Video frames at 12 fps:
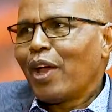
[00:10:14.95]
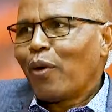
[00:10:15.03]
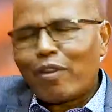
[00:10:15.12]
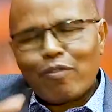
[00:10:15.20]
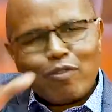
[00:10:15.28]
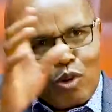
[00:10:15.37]

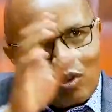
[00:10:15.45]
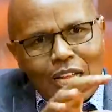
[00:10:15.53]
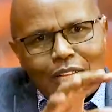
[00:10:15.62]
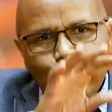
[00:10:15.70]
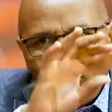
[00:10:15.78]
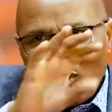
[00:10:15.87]
We've looked
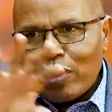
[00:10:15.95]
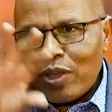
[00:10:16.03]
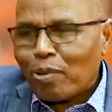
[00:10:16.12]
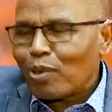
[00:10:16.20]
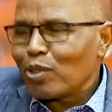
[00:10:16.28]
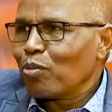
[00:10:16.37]
at all the
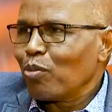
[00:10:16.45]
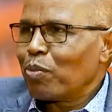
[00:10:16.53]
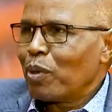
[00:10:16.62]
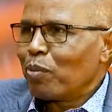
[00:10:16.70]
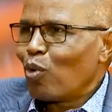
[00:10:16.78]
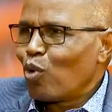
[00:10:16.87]
possible
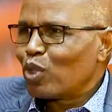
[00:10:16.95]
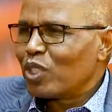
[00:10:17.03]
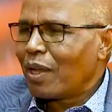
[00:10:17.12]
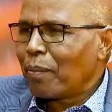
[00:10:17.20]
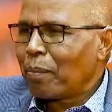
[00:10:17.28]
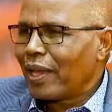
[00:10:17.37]
people who could
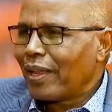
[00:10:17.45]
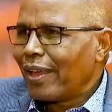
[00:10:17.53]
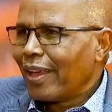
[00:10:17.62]
step in.